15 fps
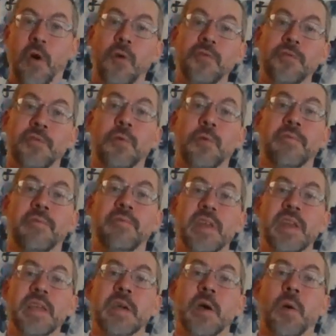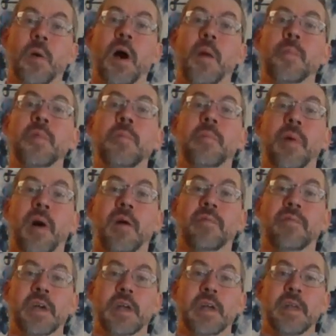also a video up
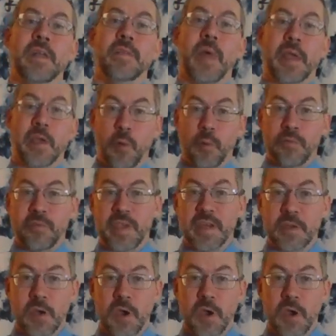above that goes in